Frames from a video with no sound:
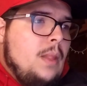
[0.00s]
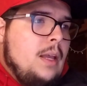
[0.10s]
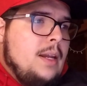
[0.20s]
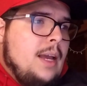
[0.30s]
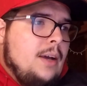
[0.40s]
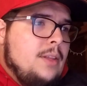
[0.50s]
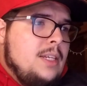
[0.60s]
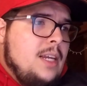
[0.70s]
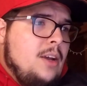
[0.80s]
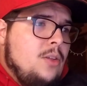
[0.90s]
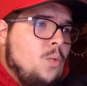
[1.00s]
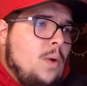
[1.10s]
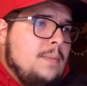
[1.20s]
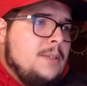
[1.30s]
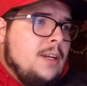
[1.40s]
Now they say on the
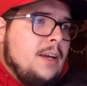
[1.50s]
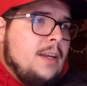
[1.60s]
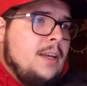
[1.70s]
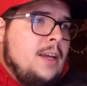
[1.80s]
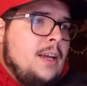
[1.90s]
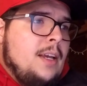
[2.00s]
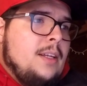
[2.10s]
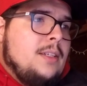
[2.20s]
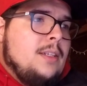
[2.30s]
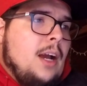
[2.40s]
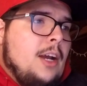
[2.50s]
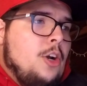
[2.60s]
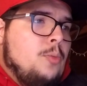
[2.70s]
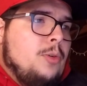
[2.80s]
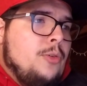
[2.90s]
website it's
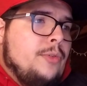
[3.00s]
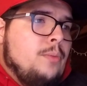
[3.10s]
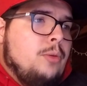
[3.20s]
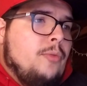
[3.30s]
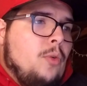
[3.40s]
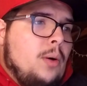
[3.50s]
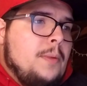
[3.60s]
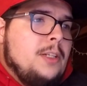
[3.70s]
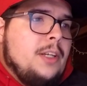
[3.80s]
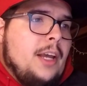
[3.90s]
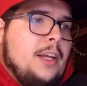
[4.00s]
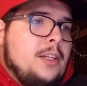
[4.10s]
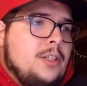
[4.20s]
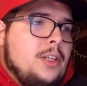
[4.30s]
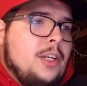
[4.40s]
dyno proven performance
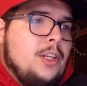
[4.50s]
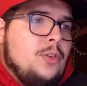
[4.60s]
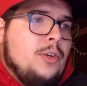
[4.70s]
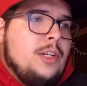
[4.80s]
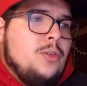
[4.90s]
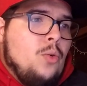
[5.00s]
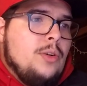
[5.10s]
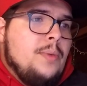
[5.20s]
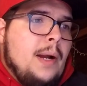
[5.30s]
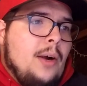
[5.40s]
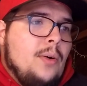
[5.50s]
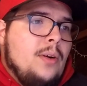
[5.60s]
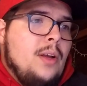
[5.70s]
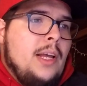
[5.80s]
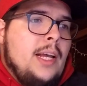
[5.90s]
gains, increased
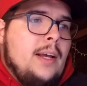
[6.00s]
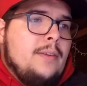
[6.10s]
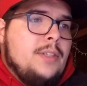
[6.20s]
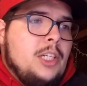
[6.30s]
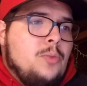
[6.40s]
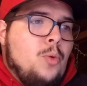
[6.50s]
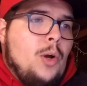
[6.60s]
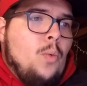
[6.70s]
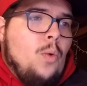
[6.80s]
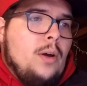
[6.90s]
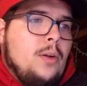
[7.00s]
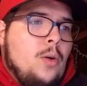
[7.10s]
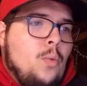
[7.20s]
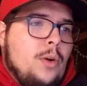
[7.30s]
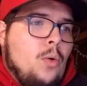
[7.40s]
horsepower of 6.1
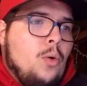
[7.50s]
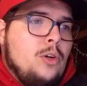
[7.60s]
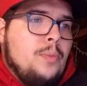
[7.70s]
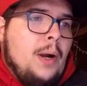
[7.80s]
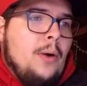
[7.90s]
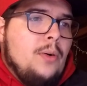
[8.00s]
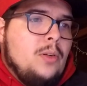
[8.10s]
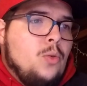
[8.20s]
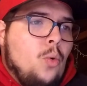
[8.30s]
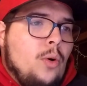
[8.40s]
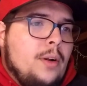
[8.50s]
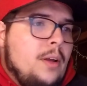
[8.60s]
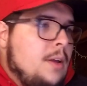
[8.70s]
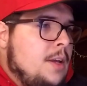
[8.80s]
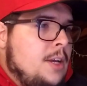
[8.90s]
wheel horsepower and torque
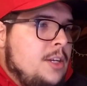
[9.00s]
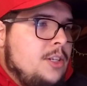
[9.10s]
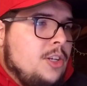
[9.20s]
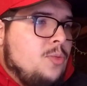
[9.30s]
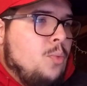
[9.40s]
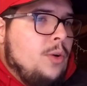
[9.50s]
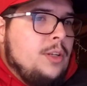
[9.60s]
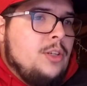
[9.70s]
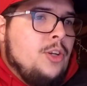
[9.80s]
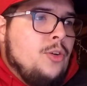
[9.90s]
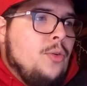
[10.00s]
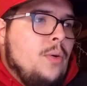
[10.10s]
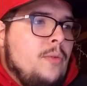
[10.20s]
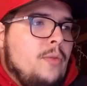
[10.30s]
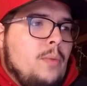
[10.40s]
6.2
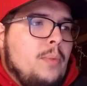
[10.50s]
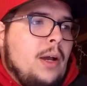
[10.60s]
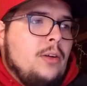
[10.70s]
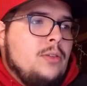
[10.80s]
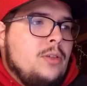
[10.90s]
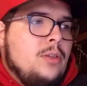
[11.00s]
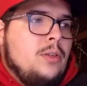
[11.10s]
foot-pounds.